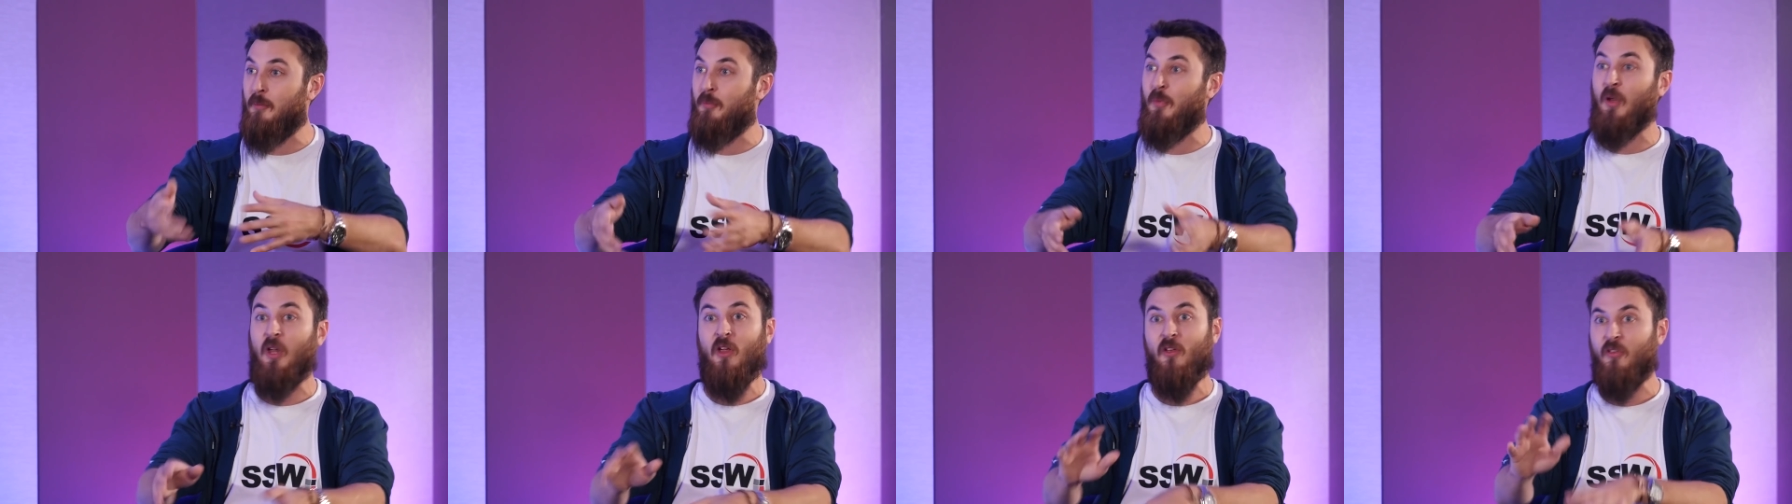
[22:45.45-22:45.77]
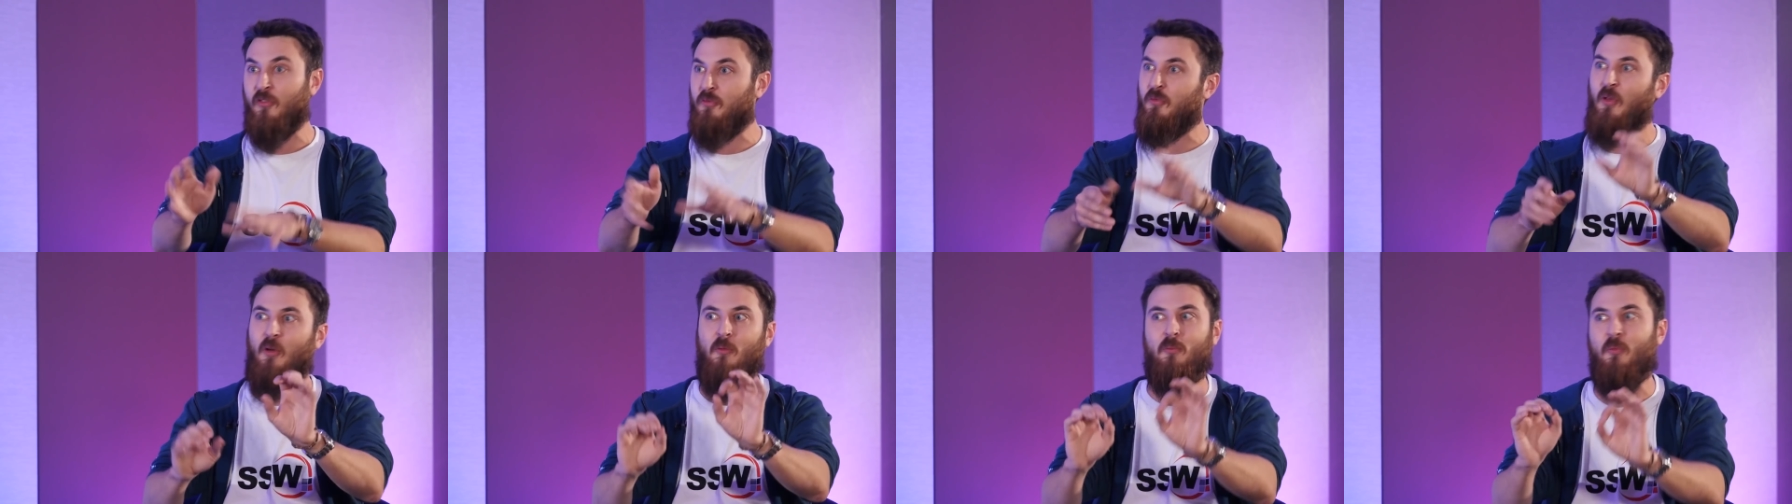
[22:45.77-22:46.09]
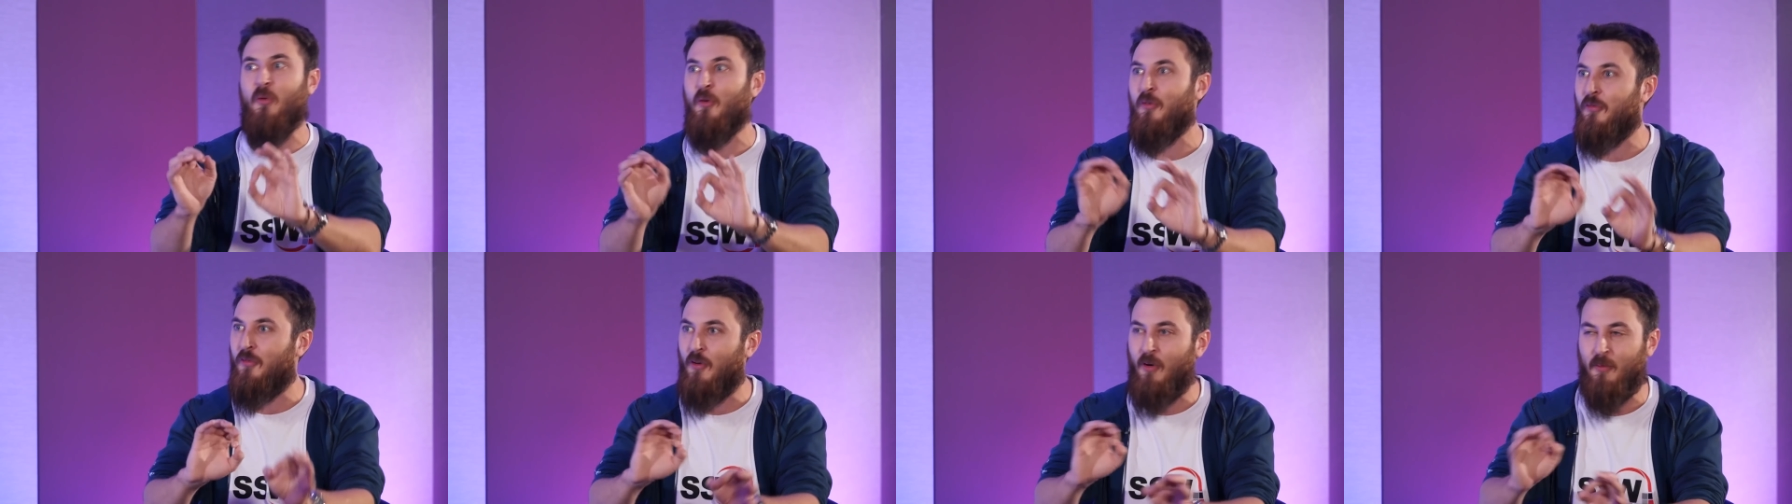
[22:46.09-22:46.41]
because
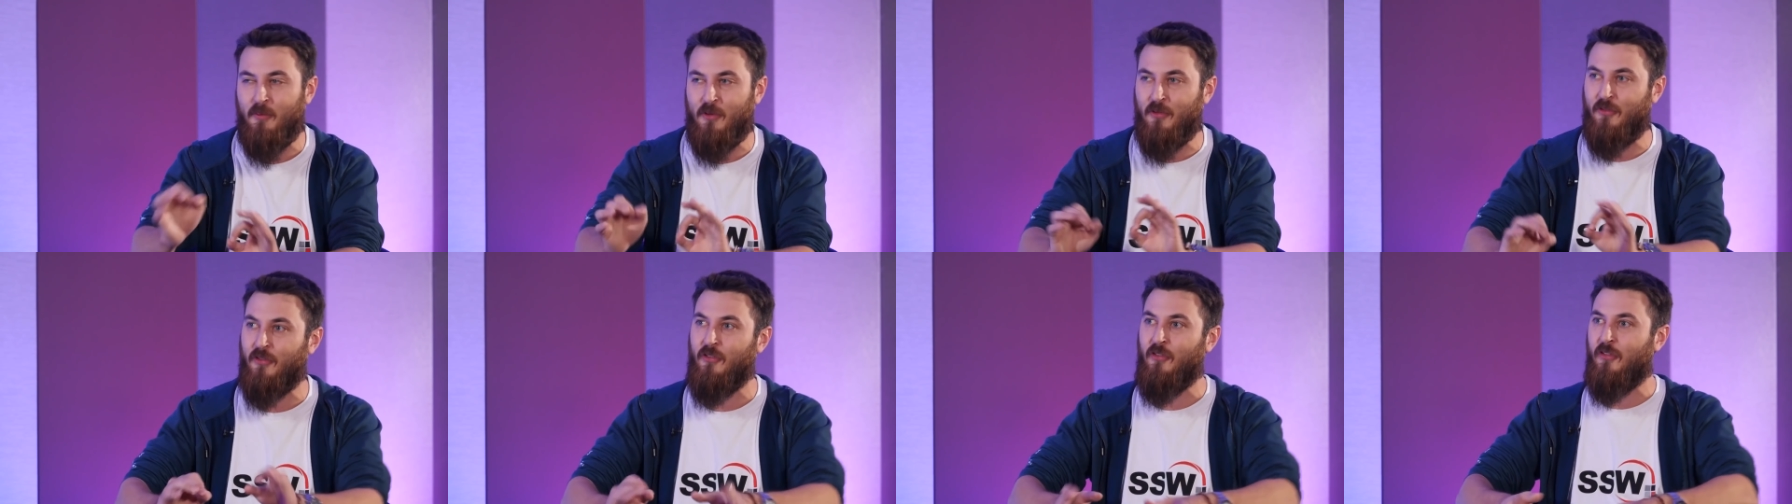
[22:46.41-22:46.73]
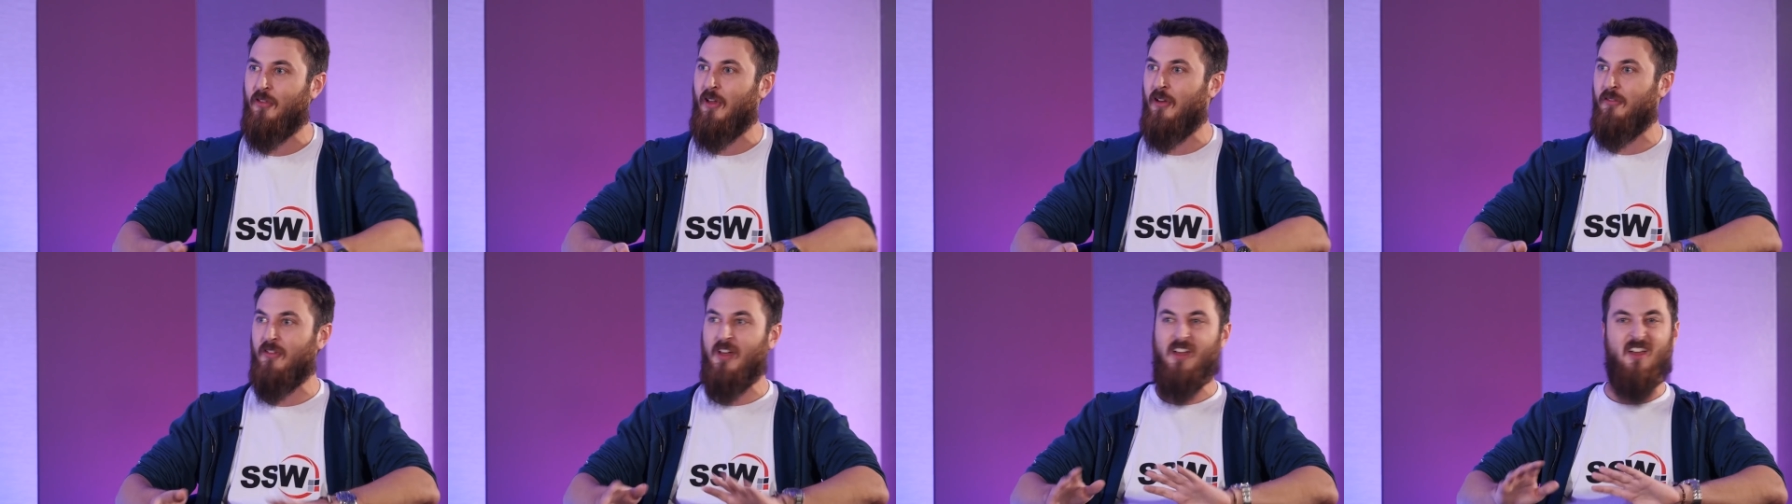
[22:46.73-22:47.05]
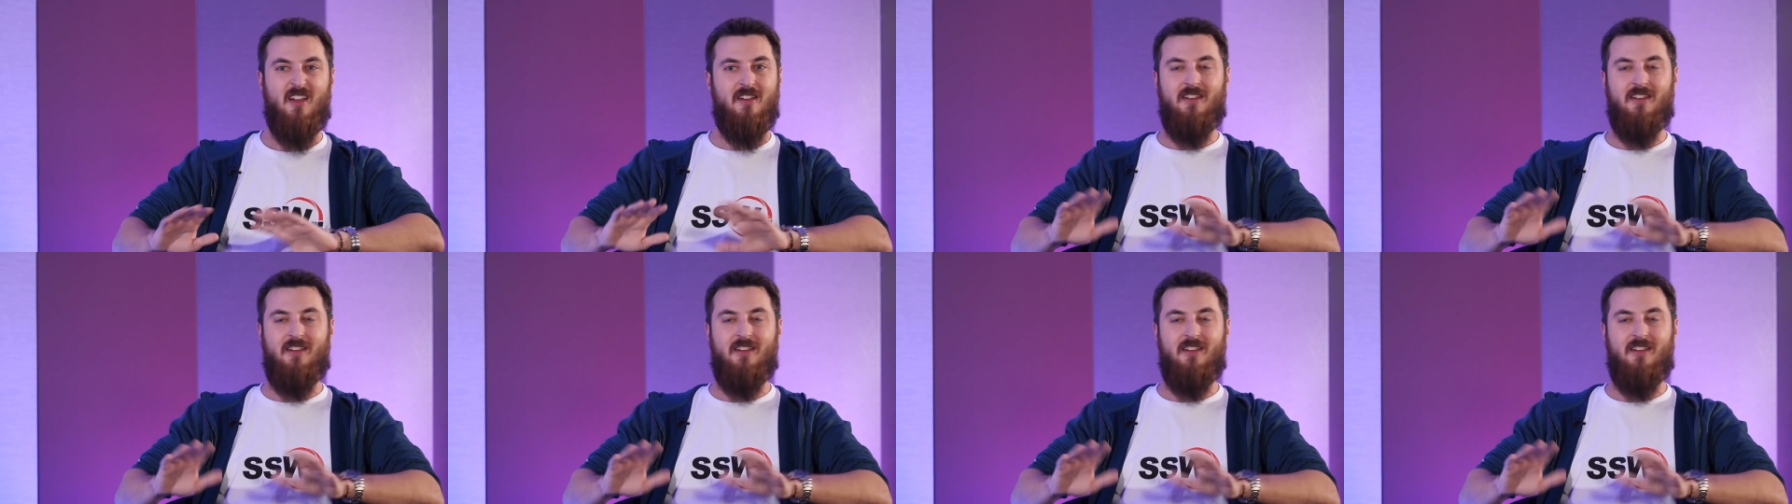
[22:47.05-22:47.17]
performance and stuff.